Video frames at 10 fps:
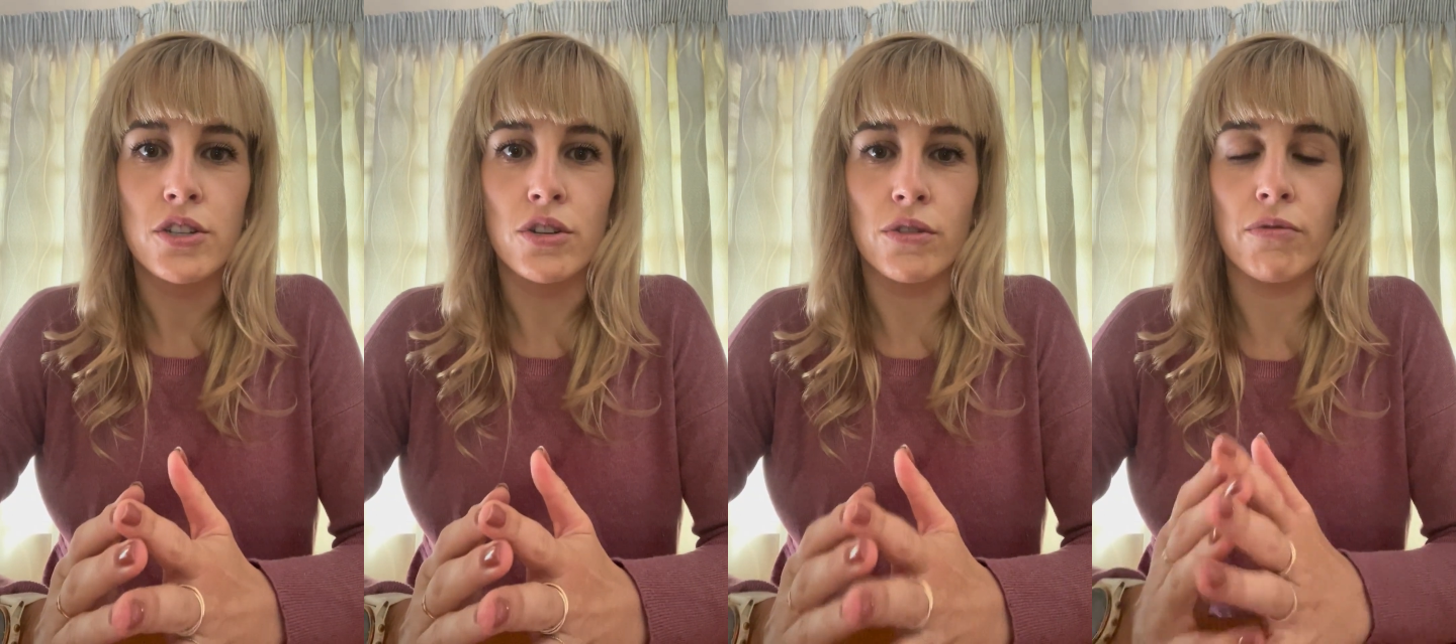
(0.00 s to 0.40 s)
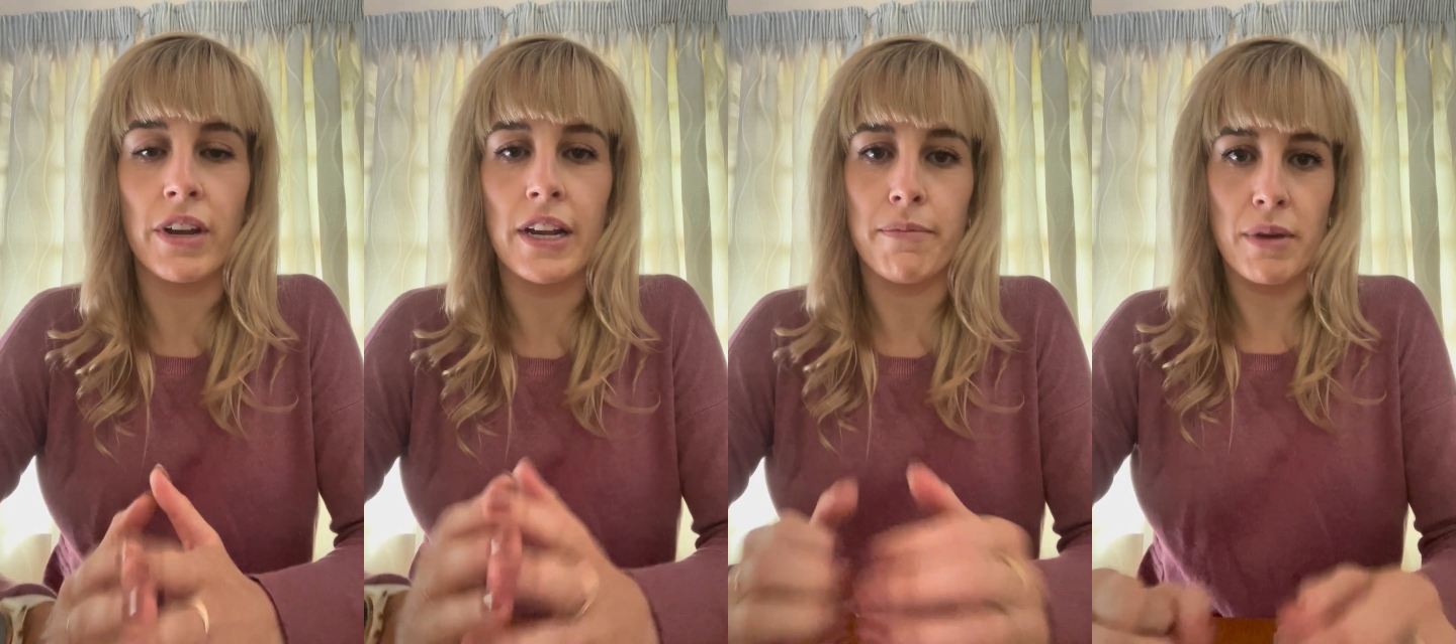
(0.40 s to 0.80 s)
to
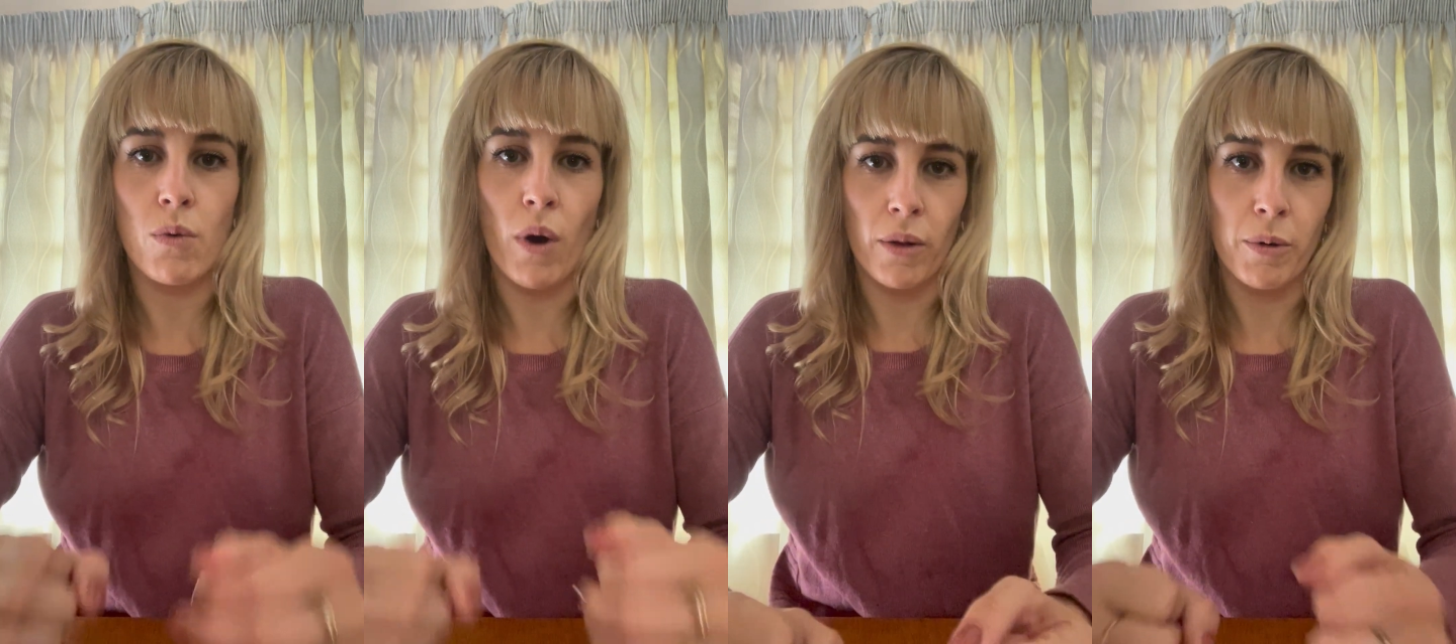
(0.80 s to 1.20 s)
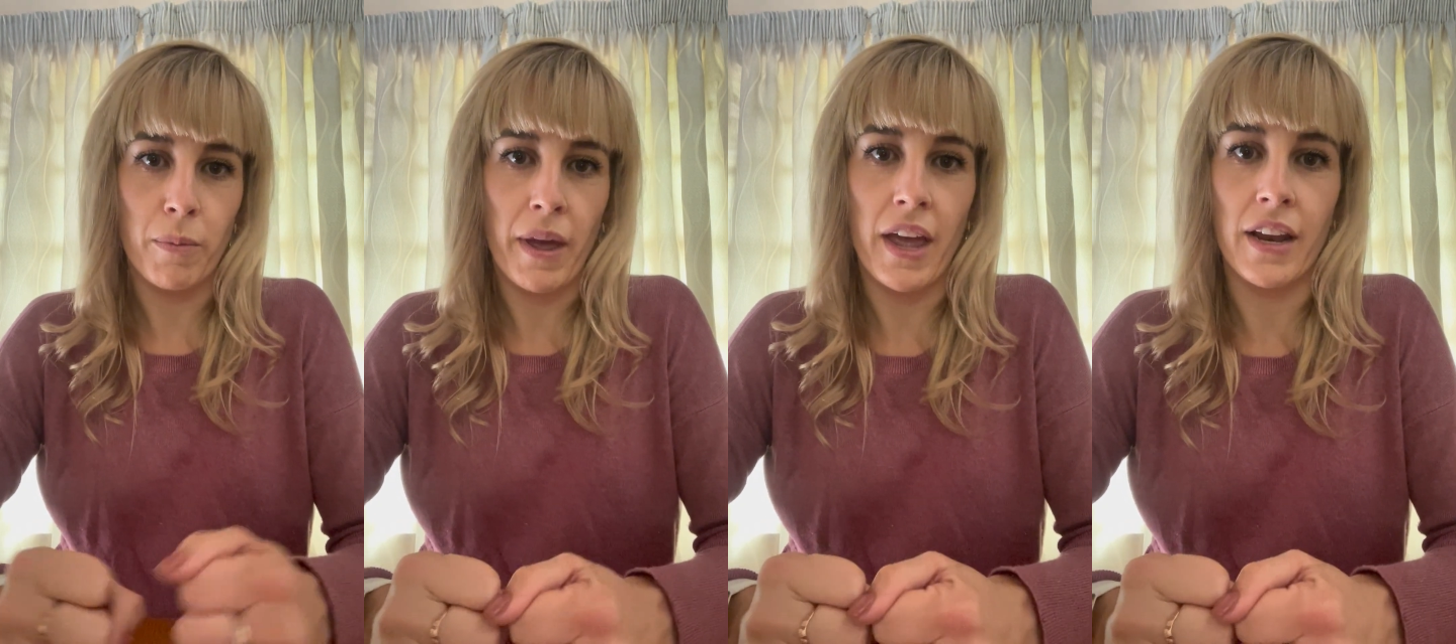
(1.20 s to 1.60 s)
really be well
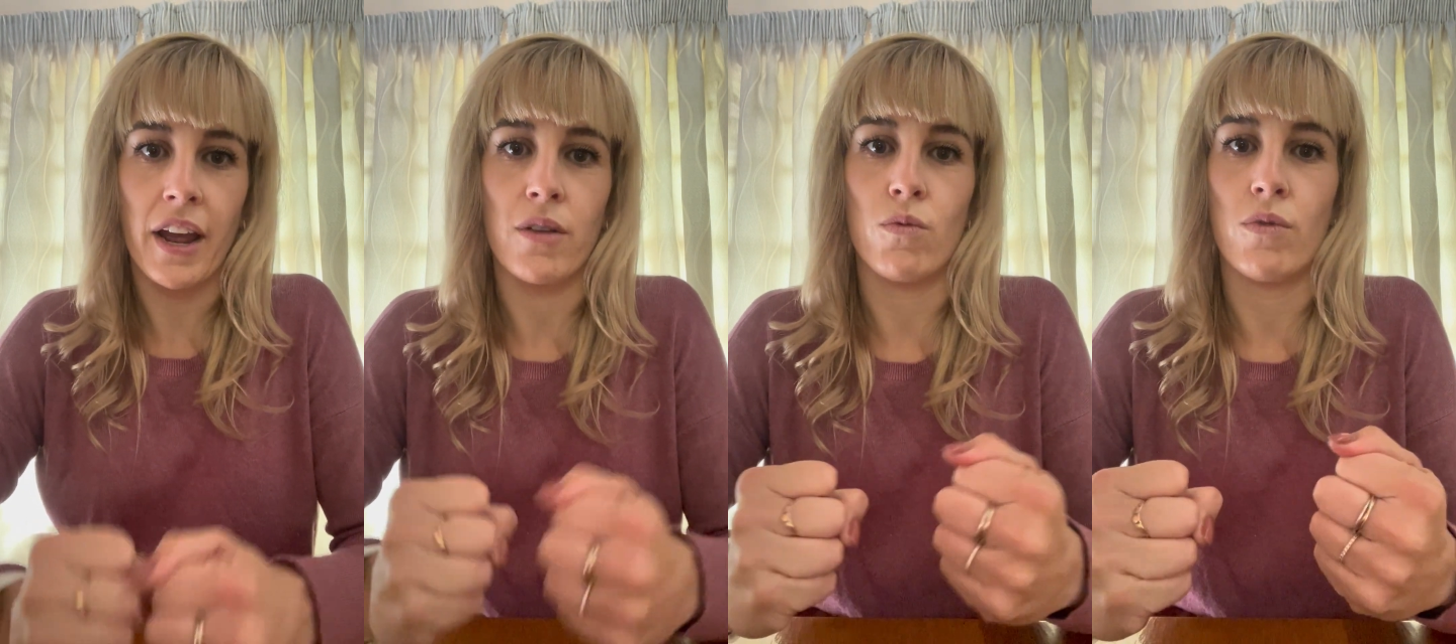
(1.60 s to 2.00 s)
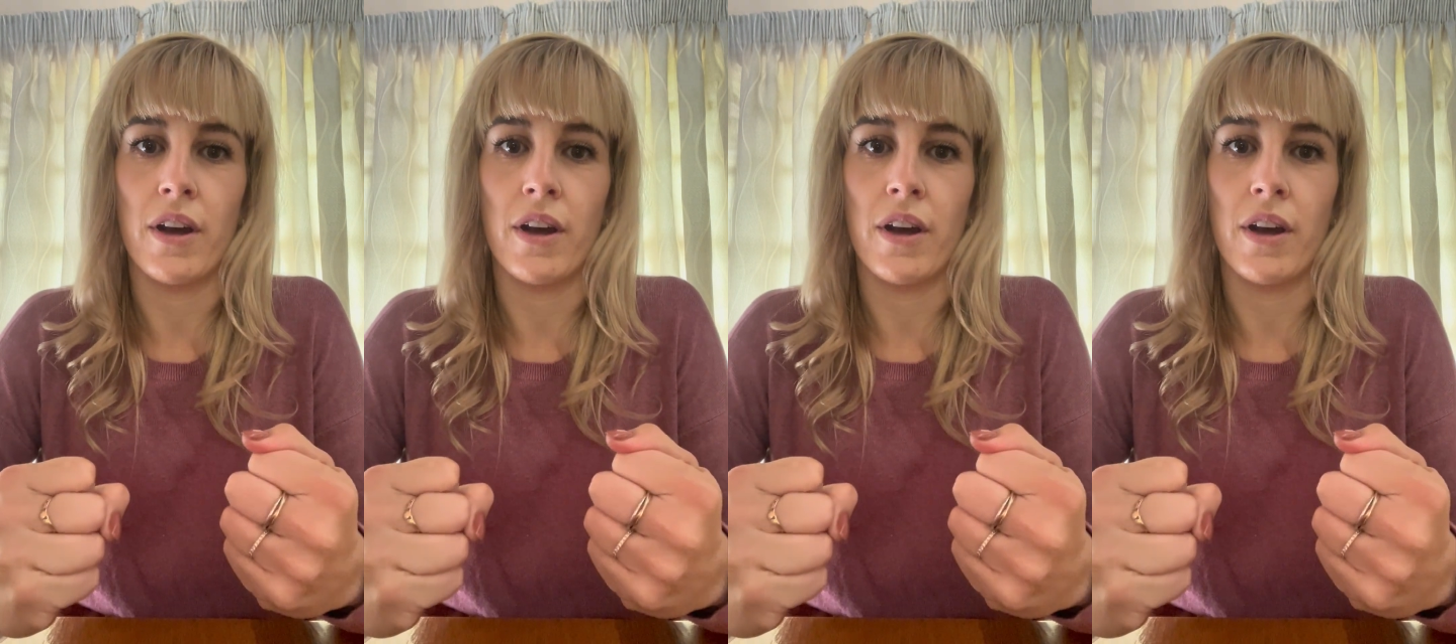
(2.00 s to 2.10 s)
prepared and,